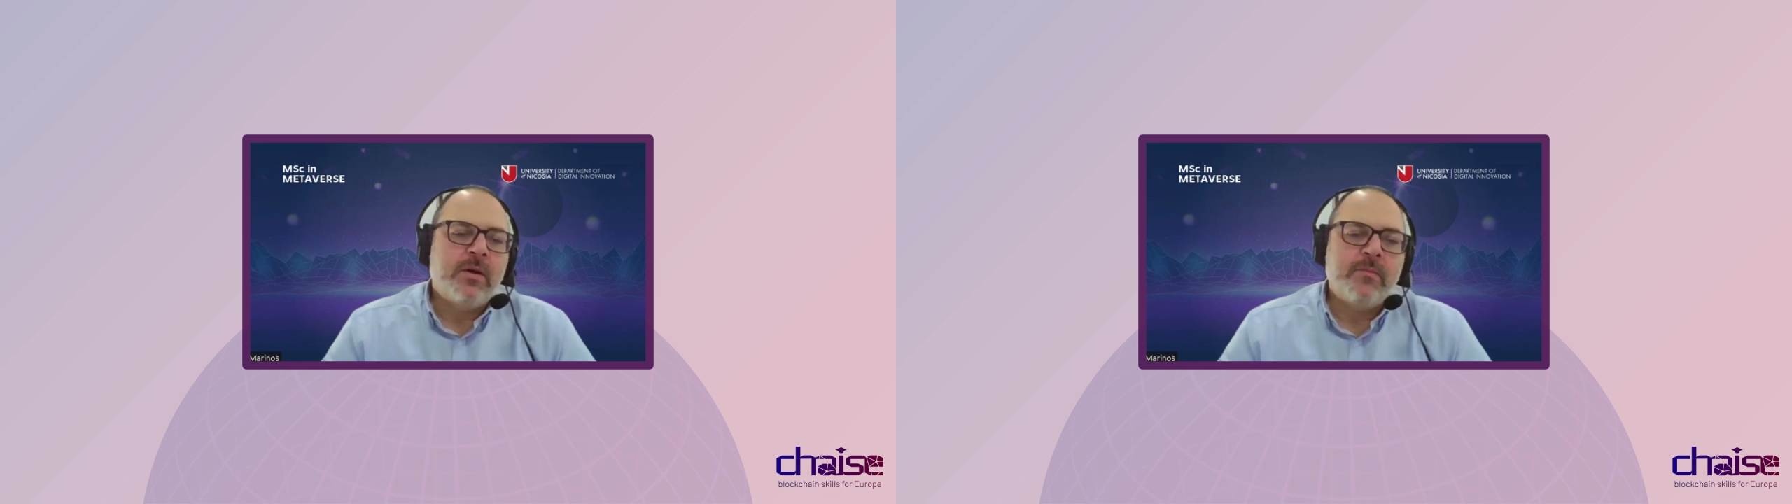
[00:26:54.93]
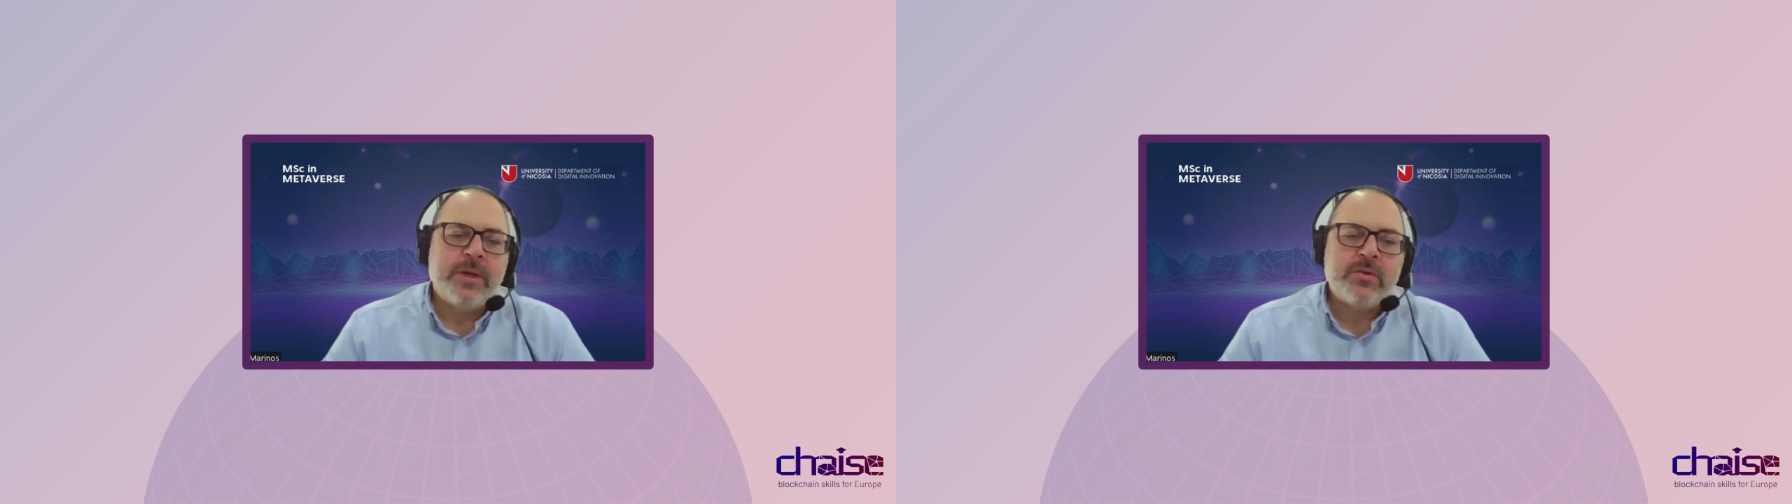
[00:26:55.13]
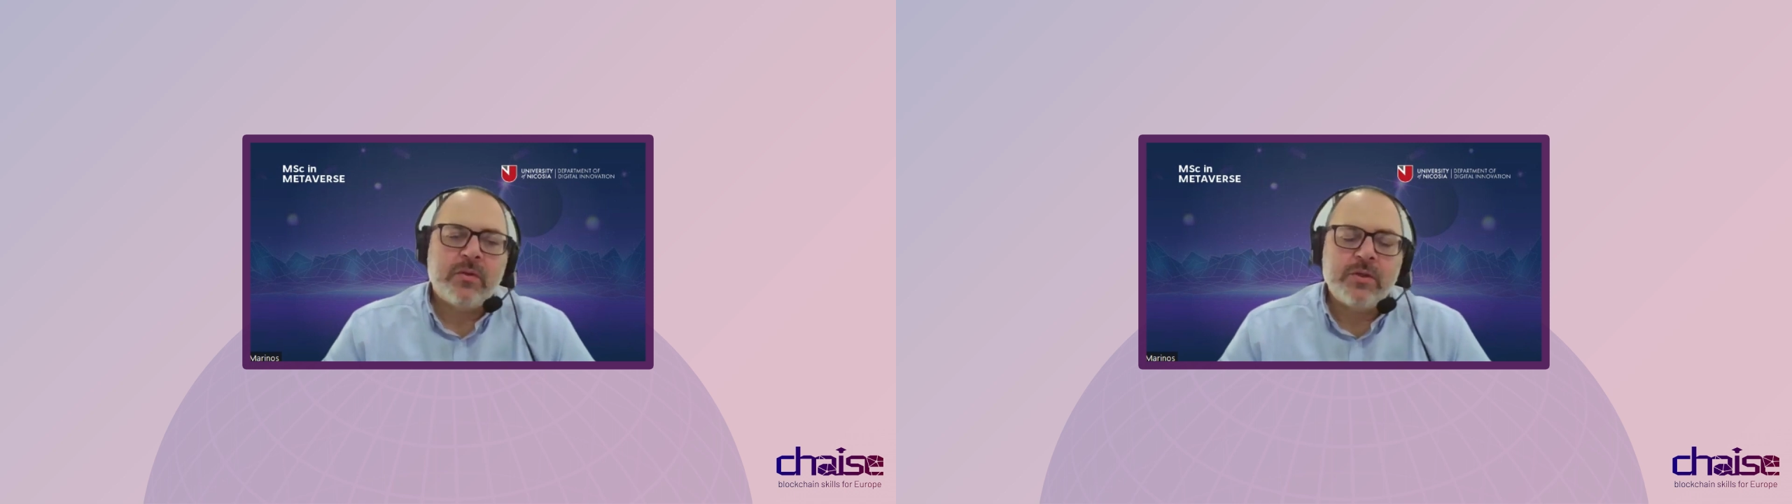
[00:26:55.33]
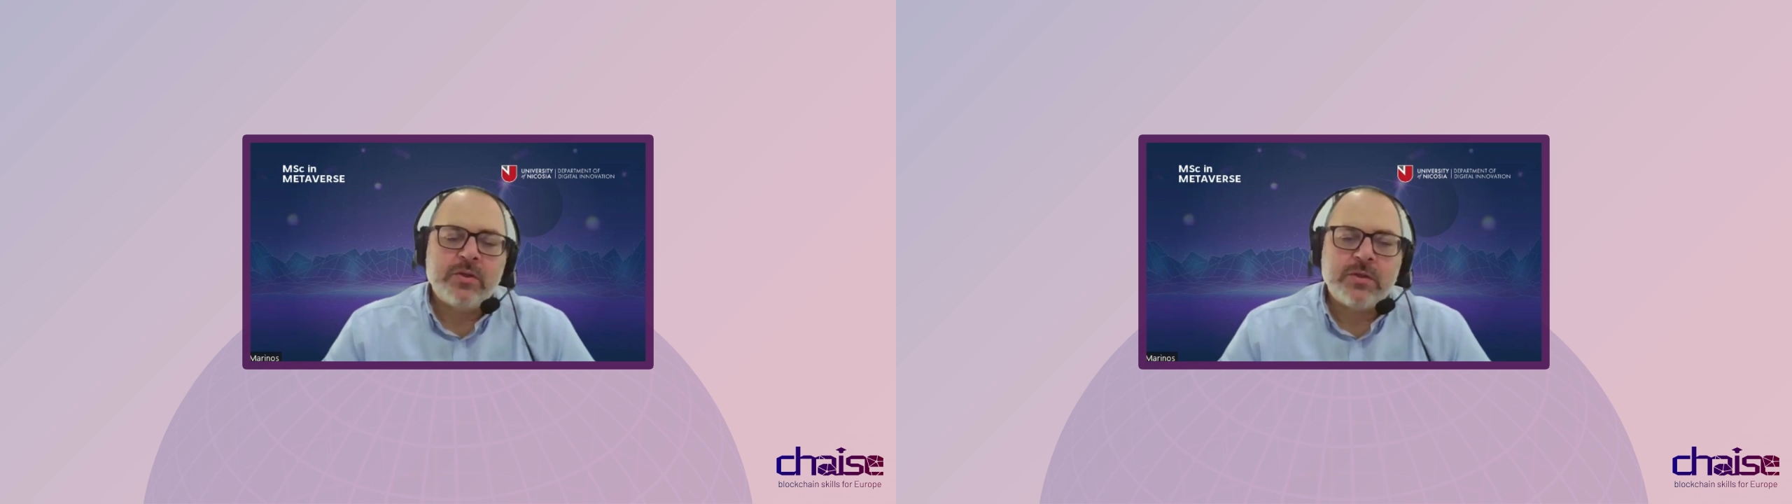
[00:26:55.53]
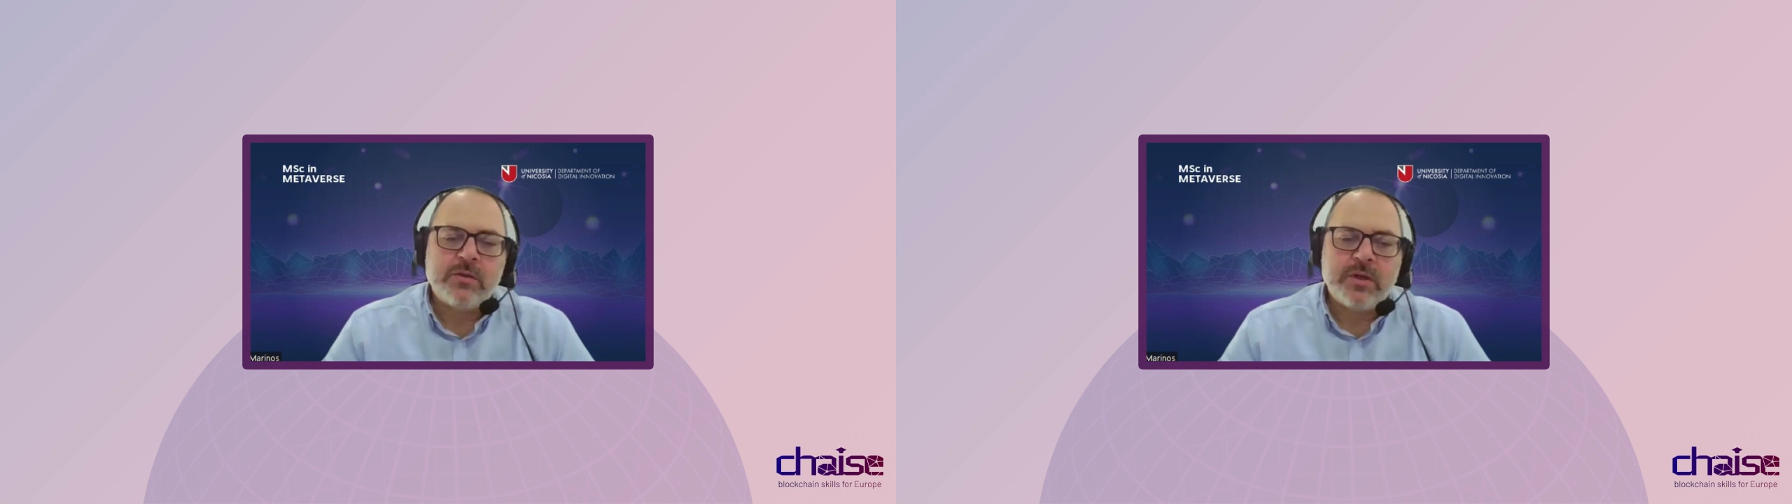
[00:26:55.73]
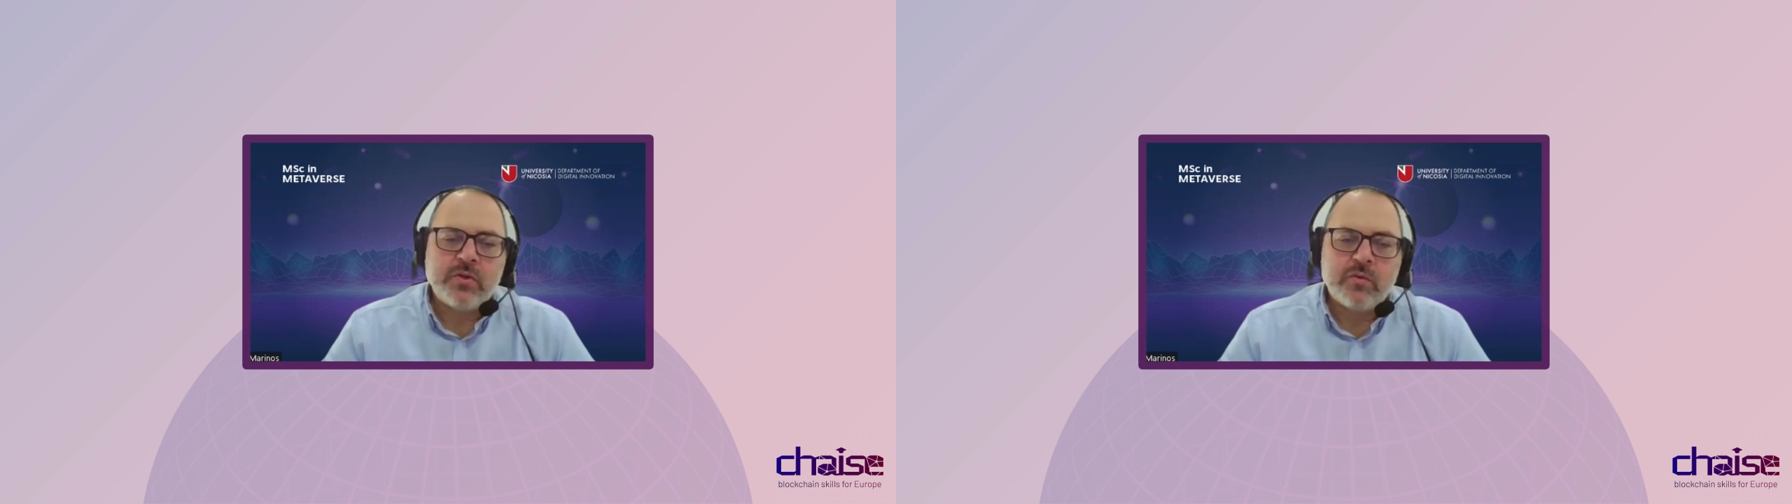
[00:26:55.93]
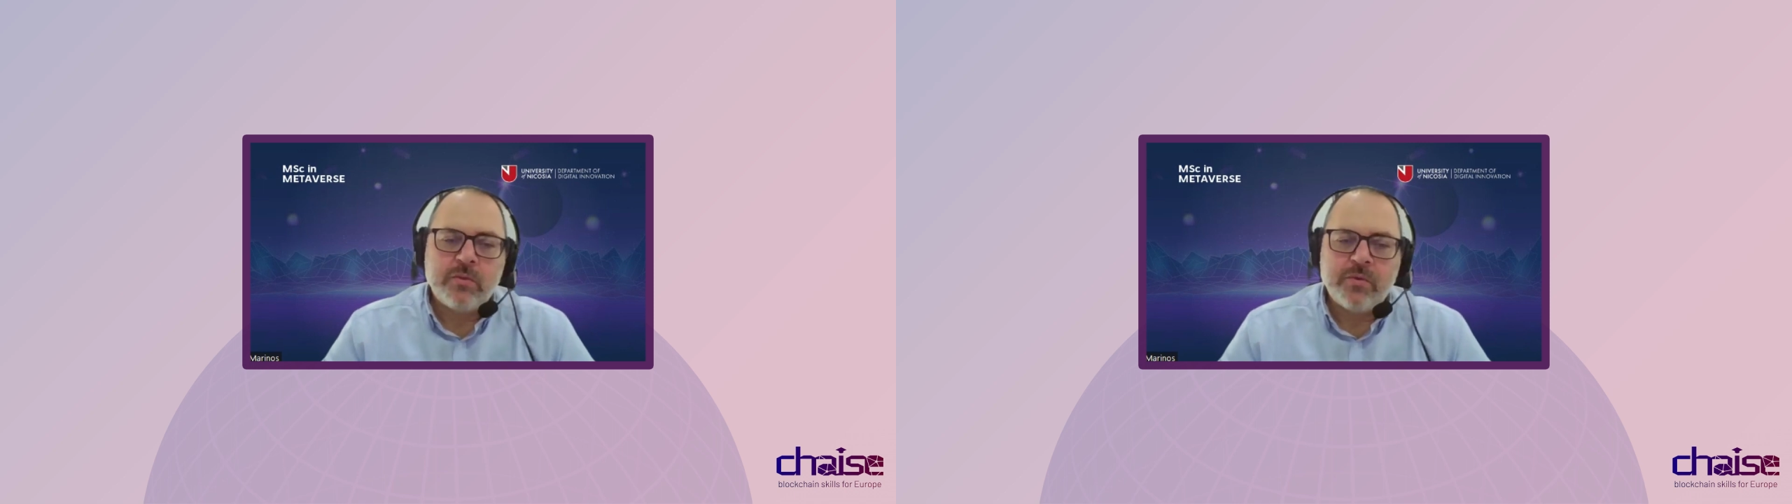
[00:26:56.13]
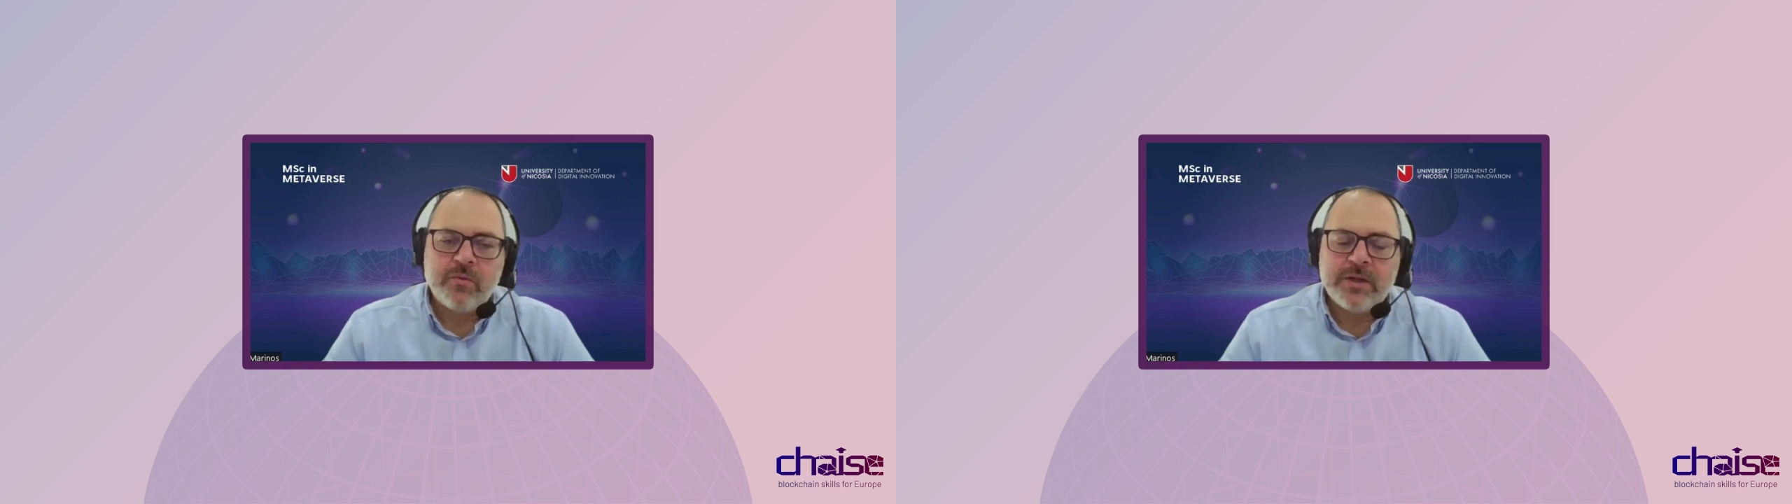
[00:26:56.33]
based on the justification
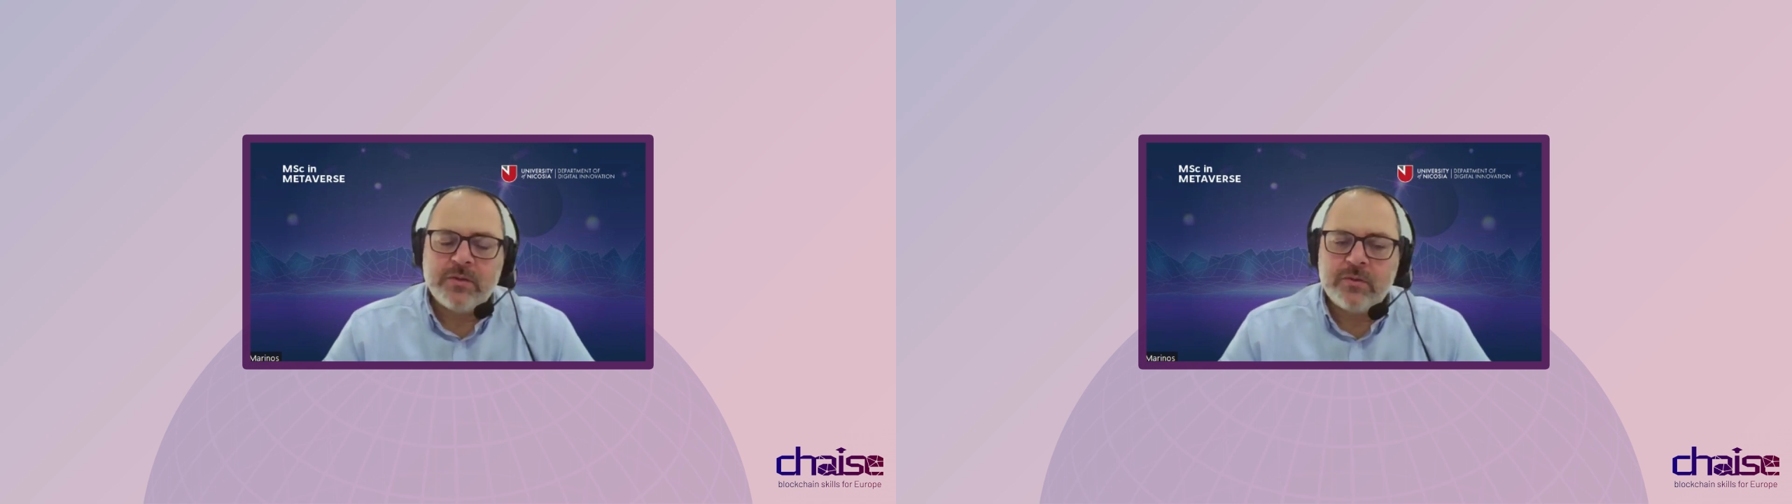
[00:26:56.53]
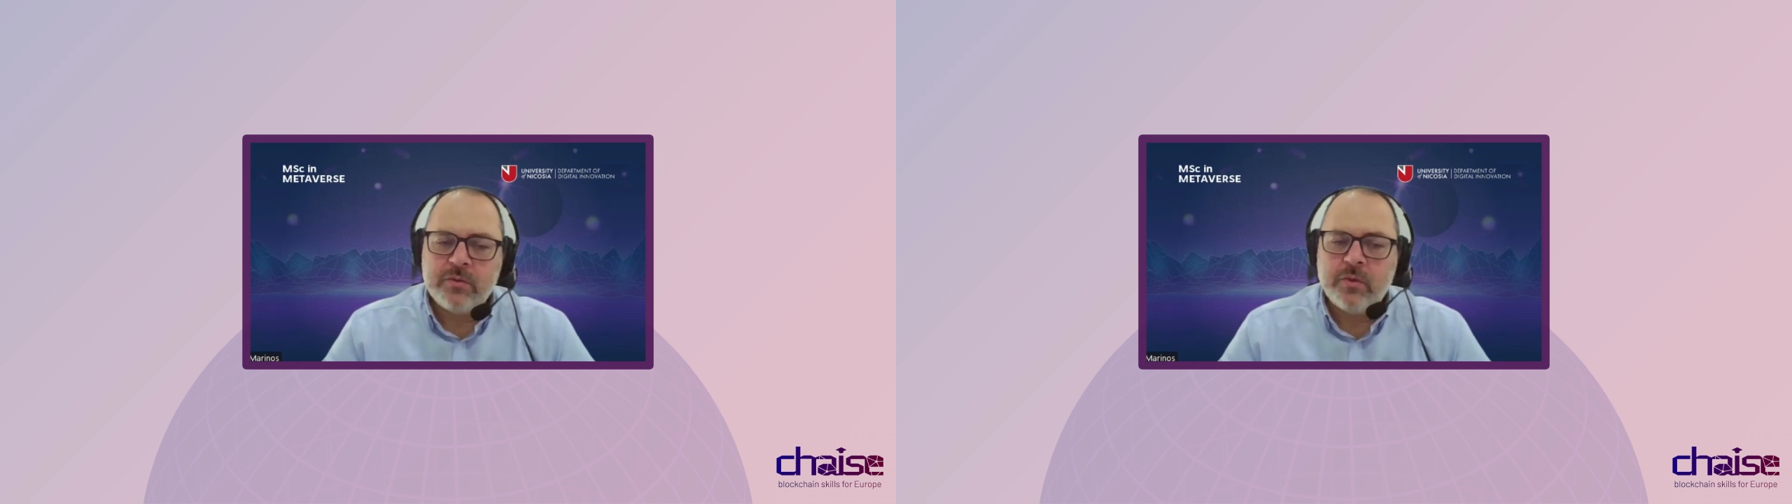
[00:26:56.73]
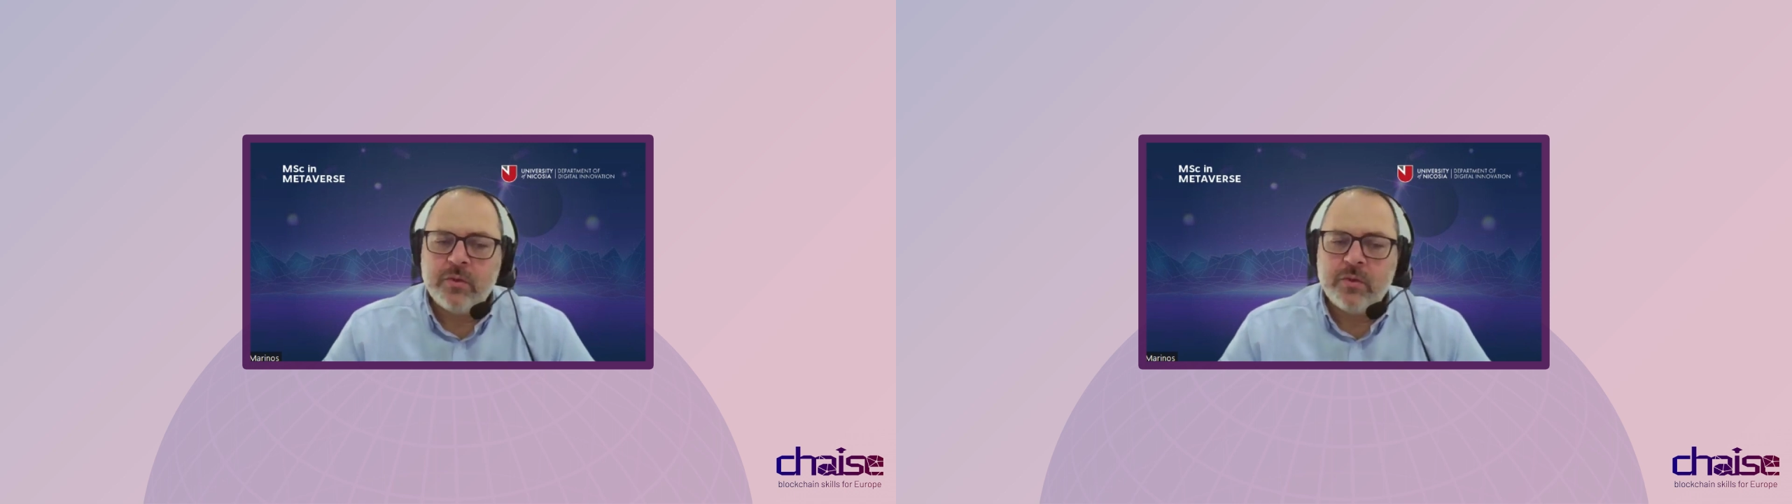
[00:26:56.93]
we provide to